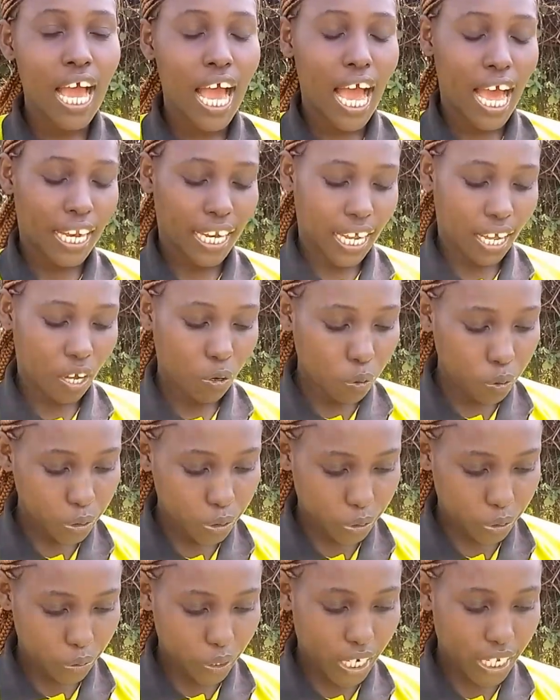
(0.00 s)
And I
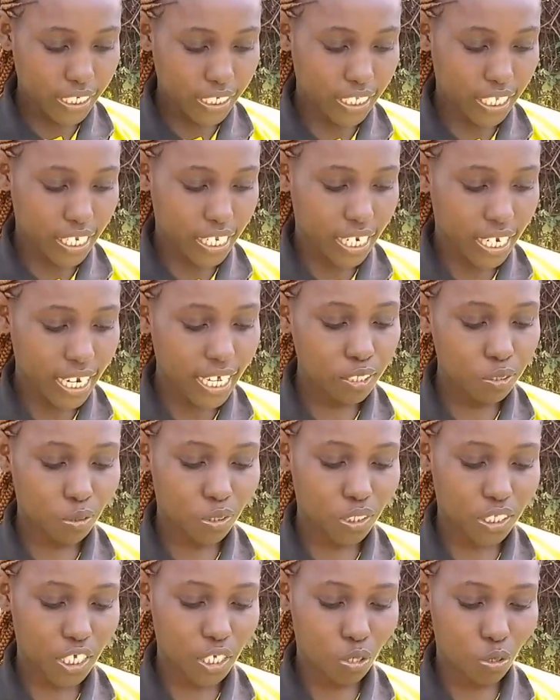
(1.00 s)
also, lastly, learn to
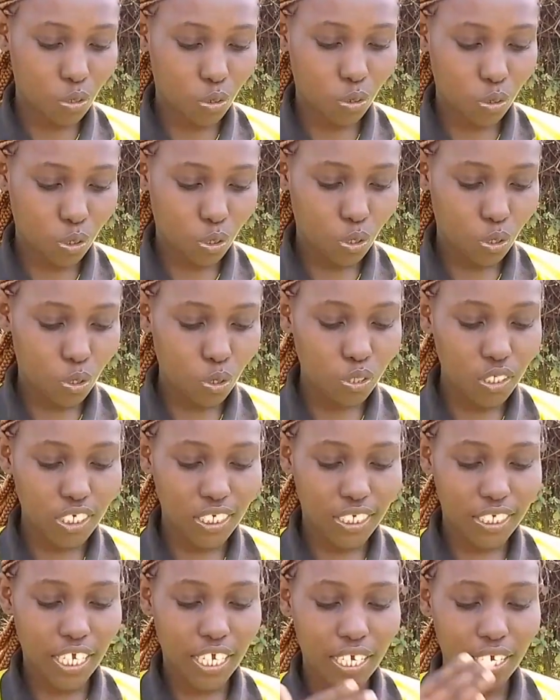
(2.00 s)
say no. Don't
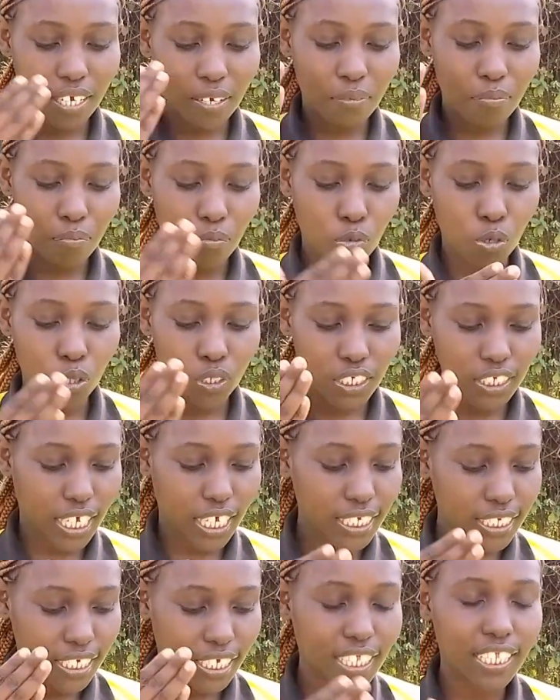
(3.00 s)
take more
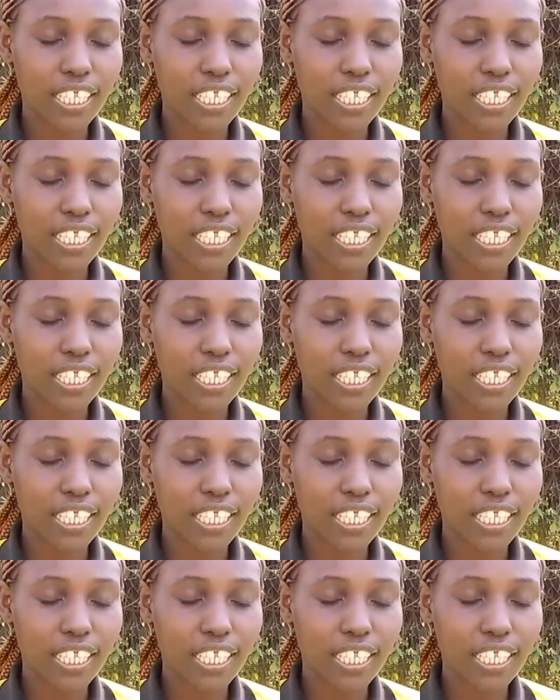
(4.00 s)
tasks